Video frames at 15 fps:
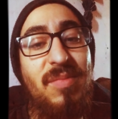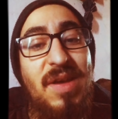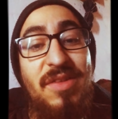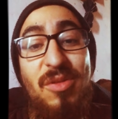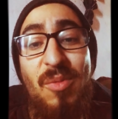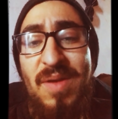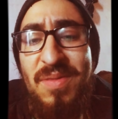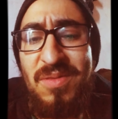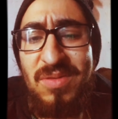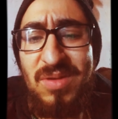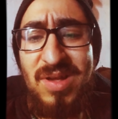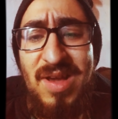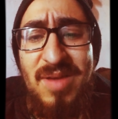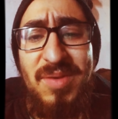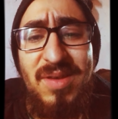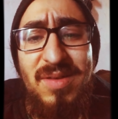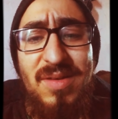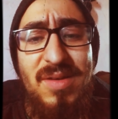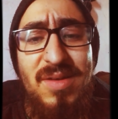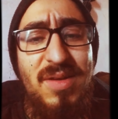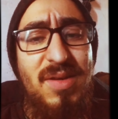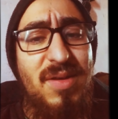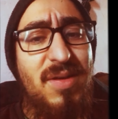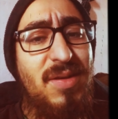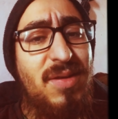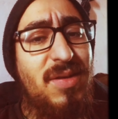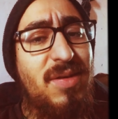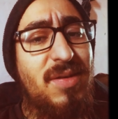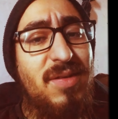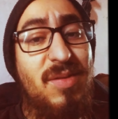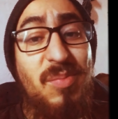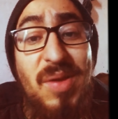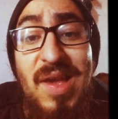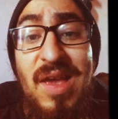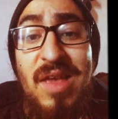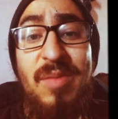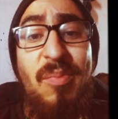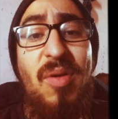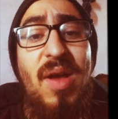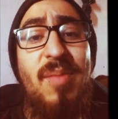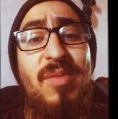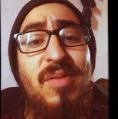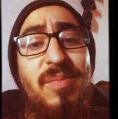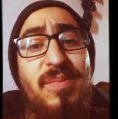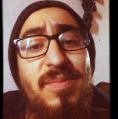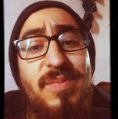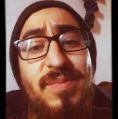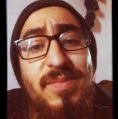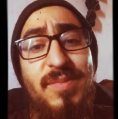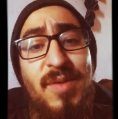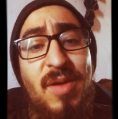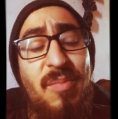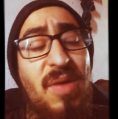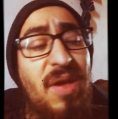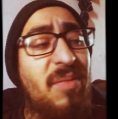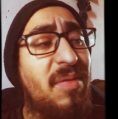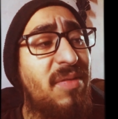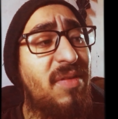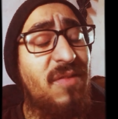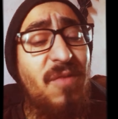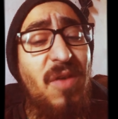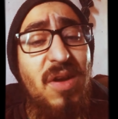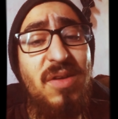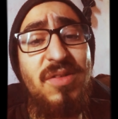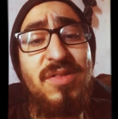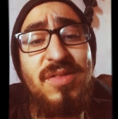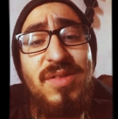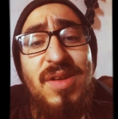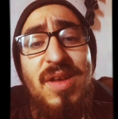And the way that they're coming, it's a big-ass problem. Alright, maybe if these fuckers